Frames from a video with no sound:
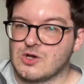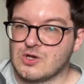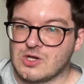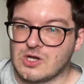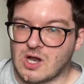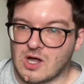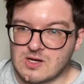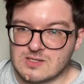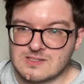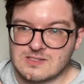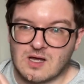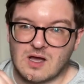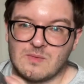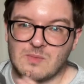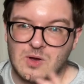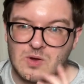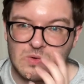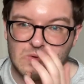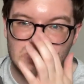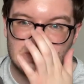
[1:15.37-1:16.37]
Last time I
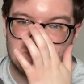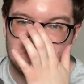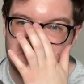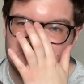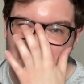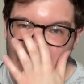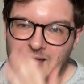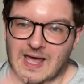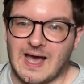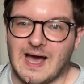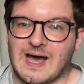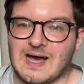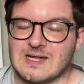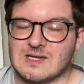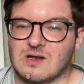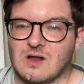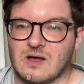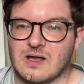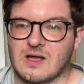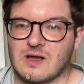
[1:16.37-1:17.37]
ordered, it had
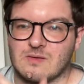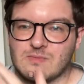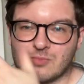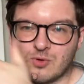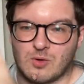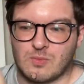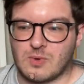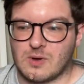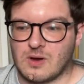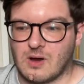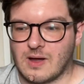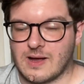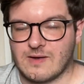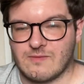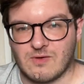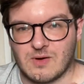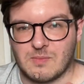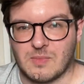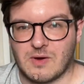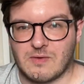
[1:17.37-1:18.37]
like a proper like
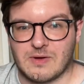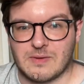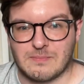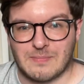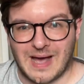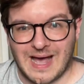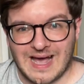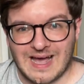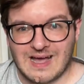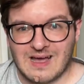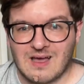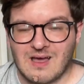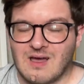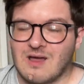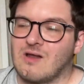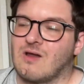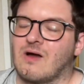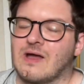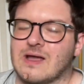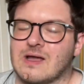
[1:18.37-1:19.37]
Fred Perry bag,
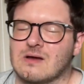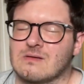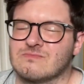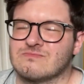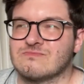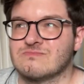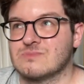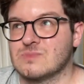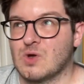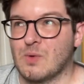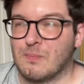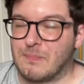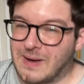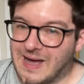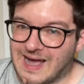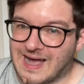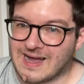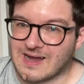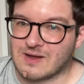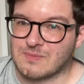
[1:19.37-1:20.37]
like not
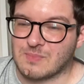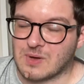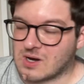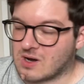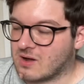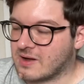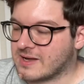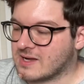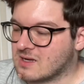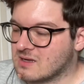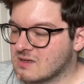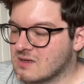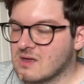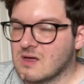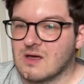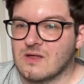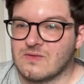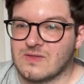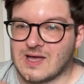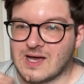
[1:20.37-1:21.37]
bag, but like
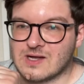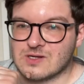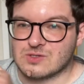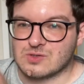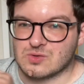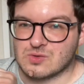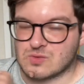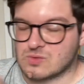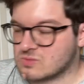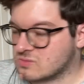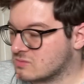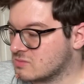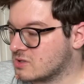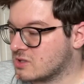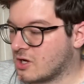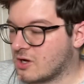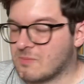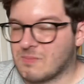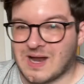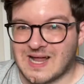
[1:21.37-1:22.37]
the actual, you
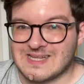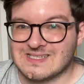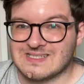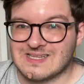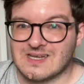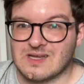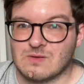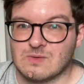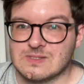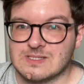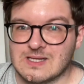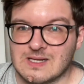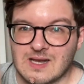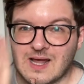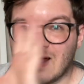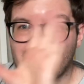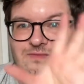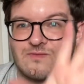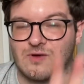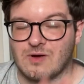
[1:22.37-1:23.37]
know, plastic it was in
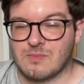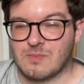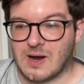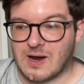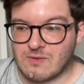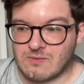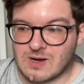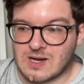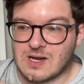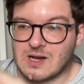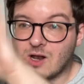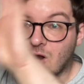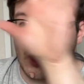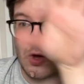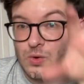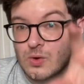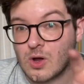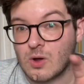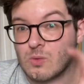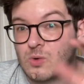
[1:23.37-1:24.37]
had Fred Perry
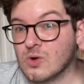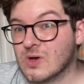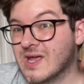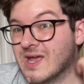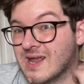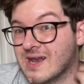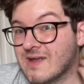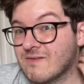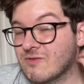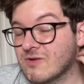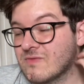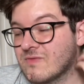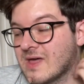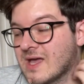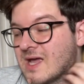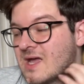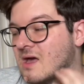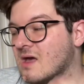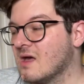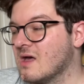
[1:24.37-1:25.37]
logo on it and
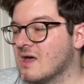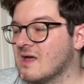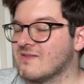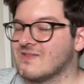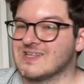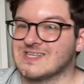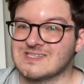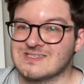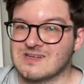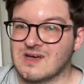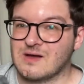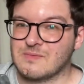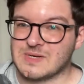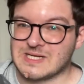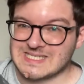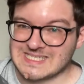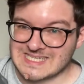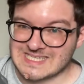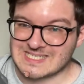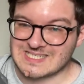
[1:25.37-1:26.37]
everything. This time it
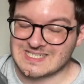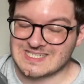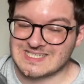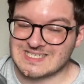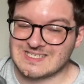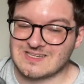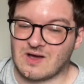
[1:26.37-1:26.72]
didn't.